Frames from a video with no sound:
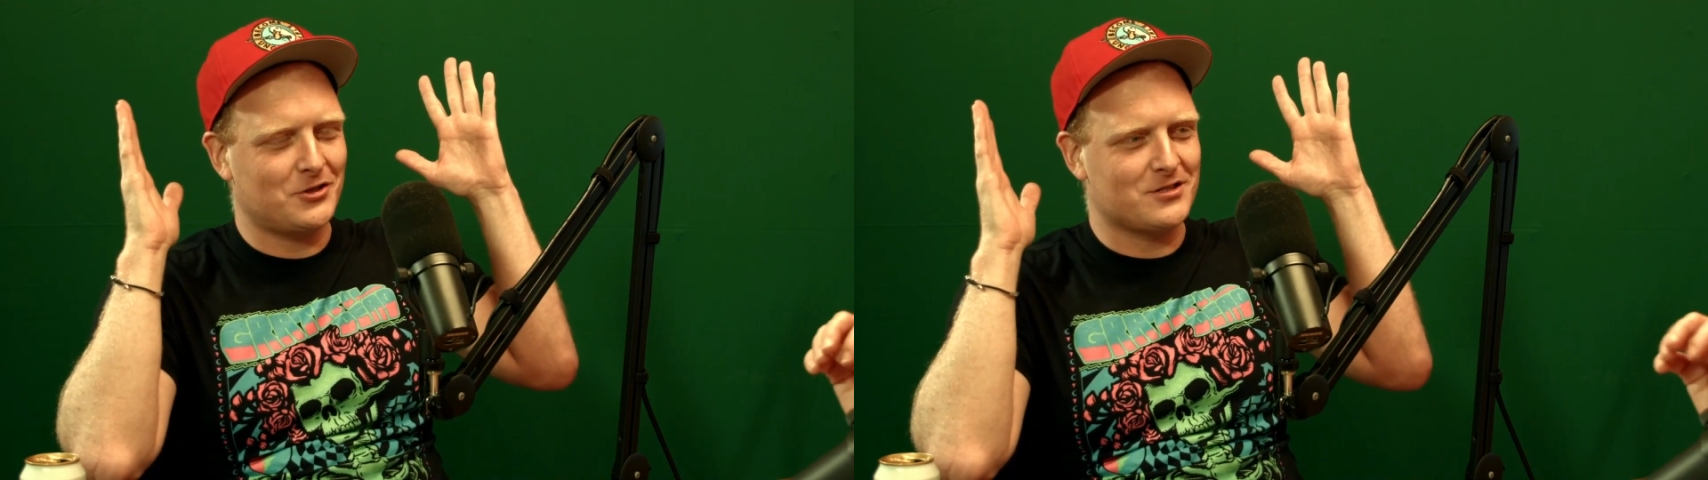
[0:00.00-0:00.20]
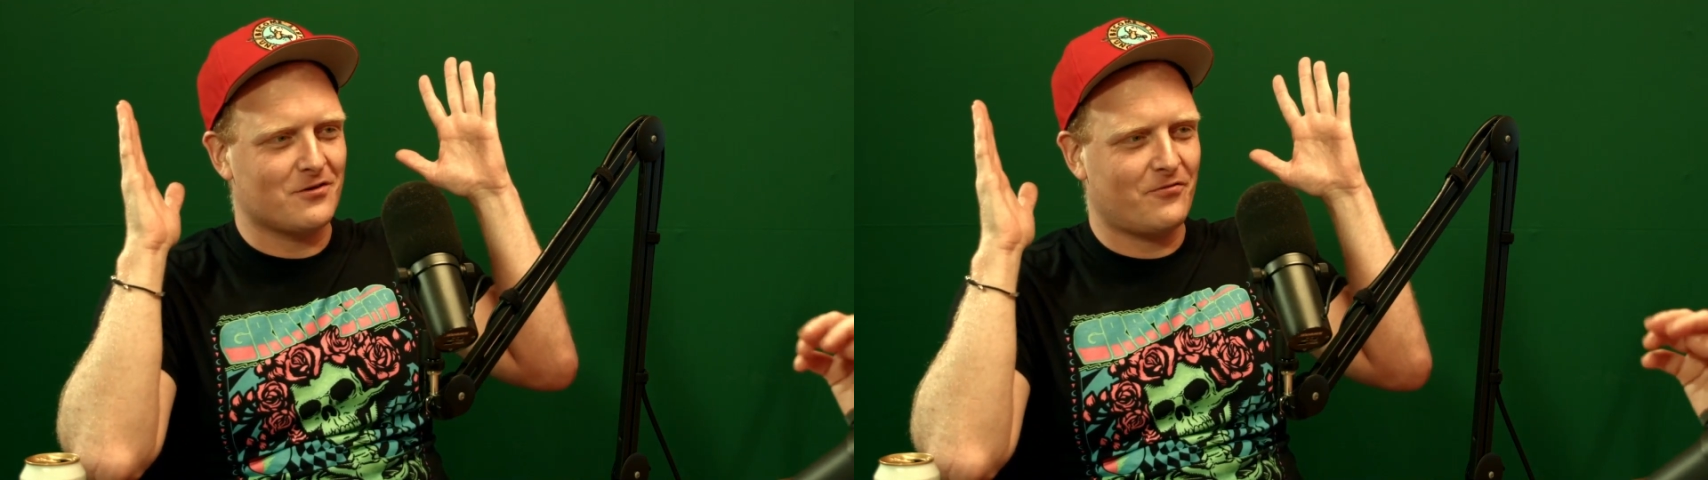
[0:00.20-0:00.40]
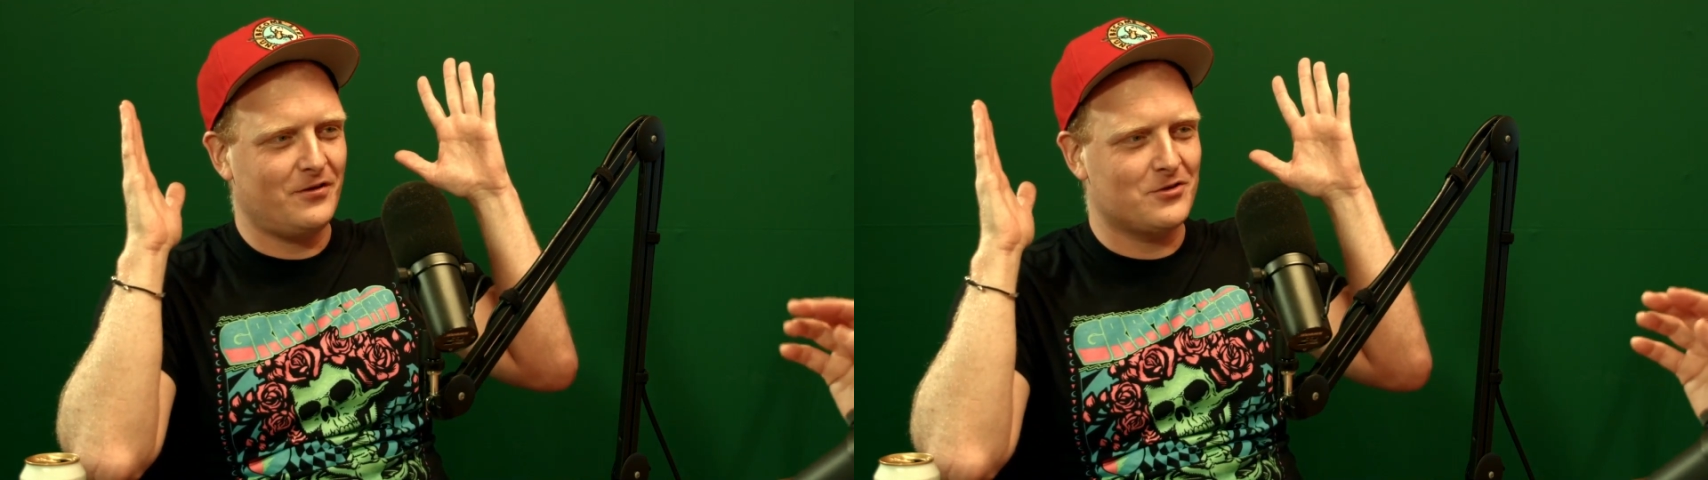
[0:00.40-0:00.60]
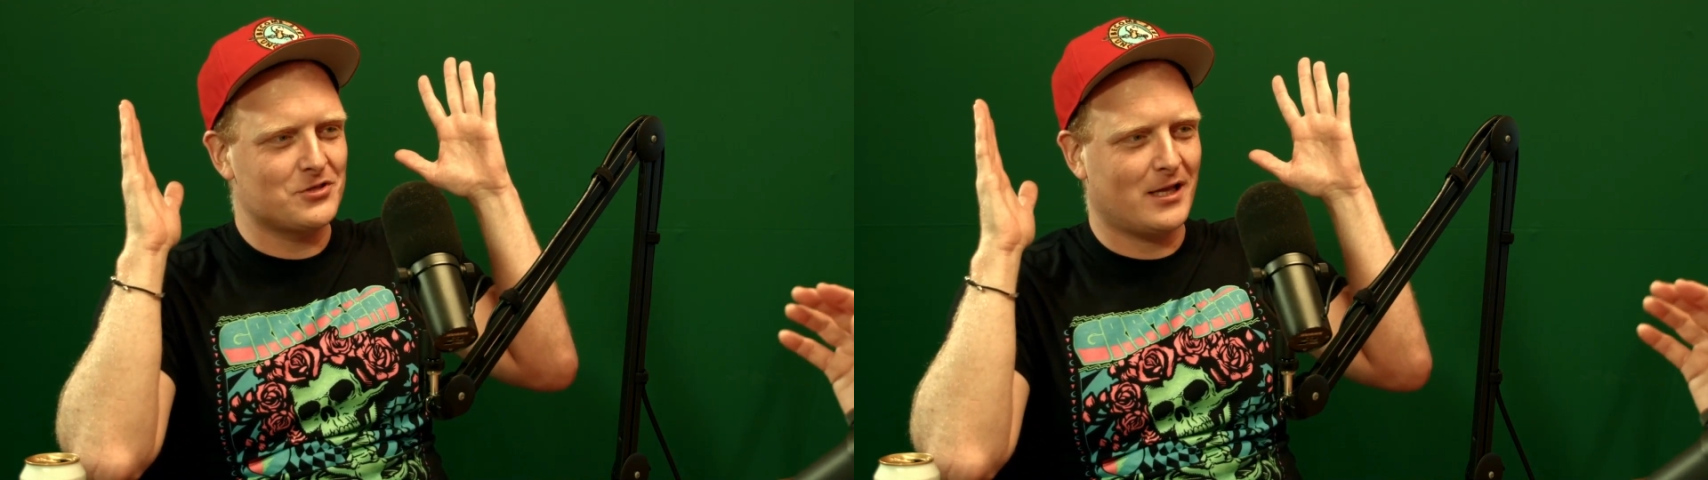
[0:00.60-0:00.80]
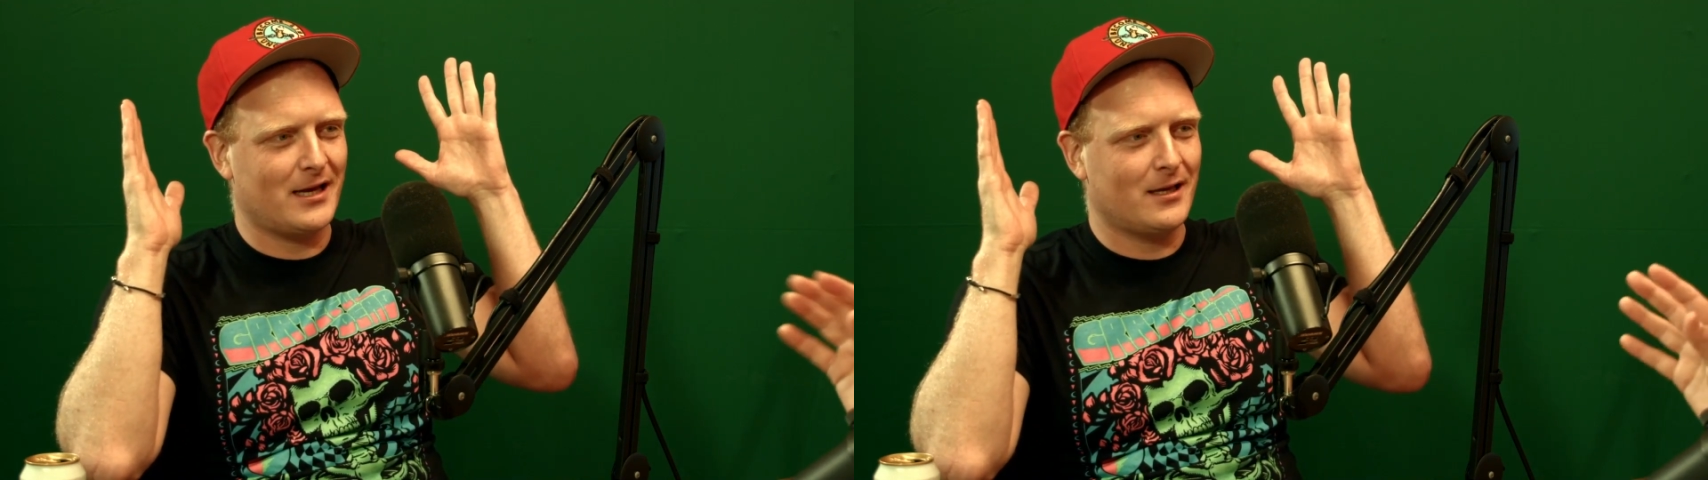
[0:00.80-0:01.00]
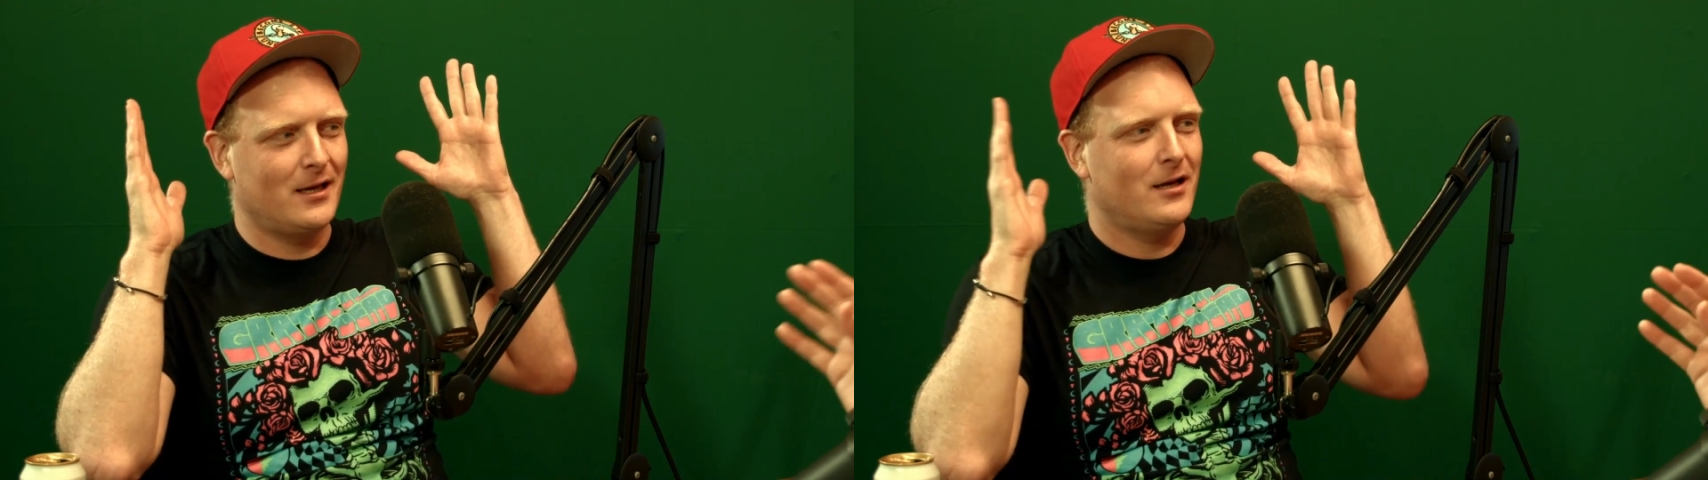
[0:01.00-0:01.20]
is it feels like